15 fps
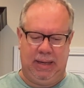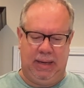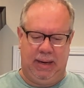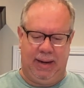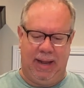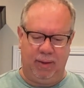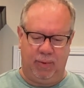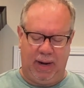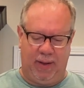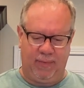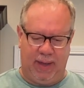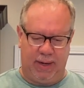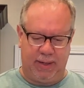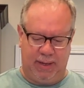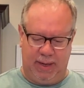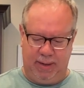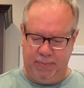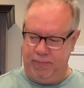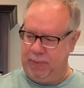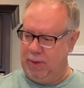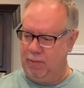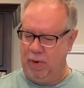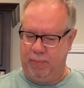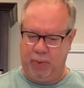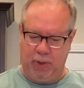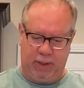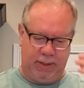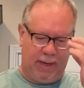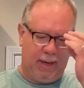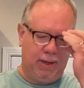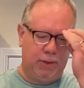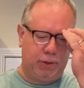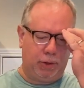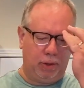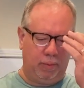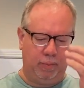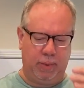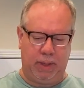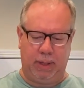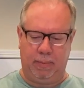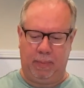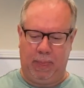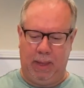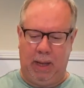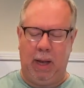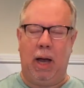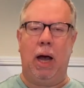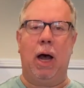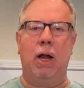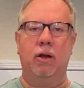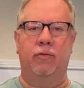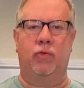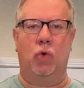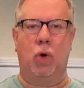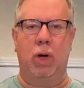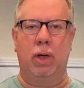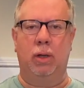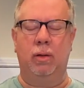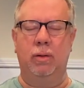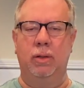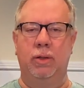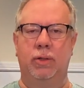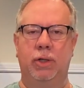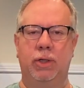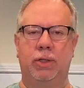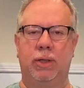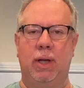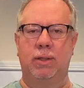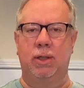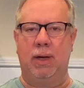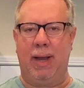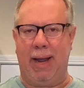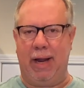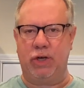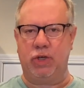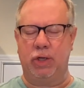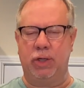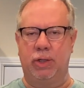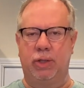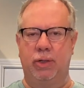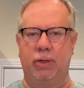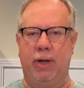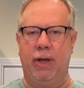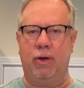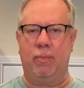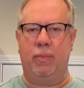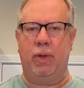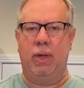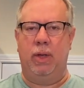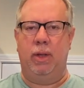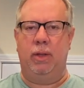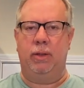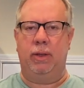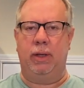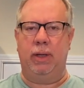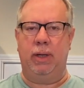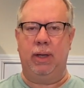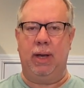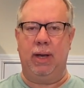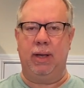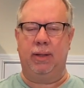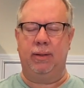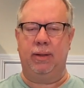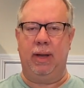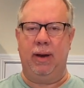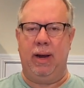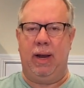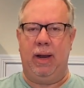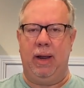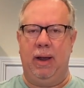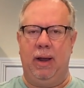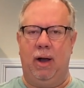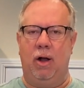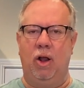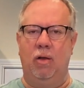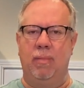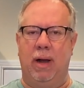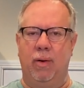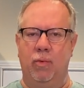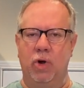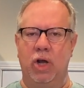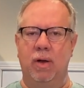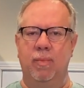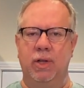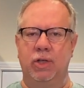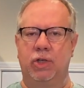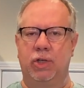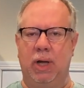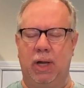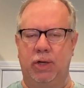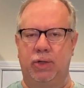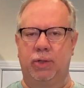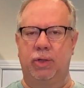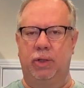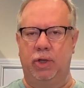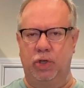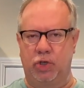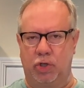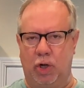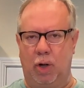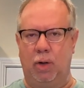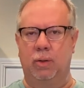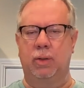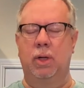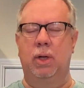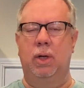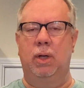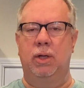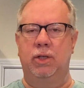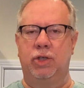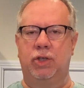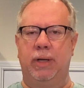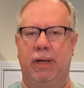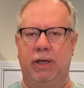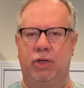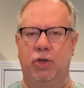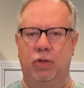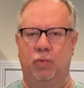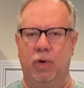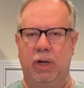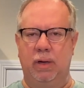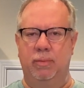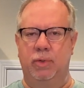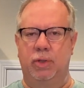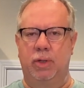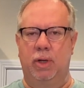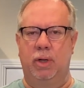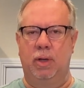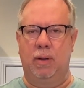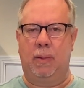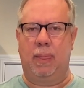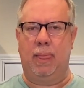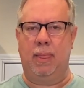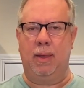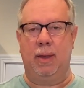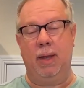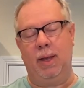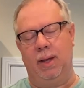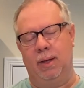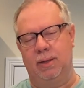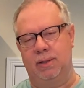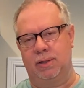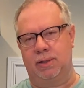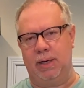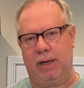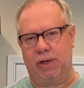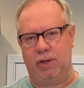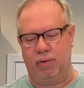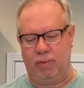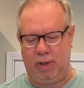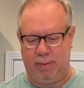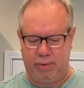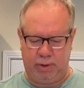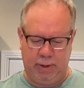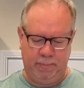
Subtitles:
Now that we have that done, we put down some olive oil just as an agent to help the all my rub and such, the salt, stick to the ribs. Yeah, stick to the ribs.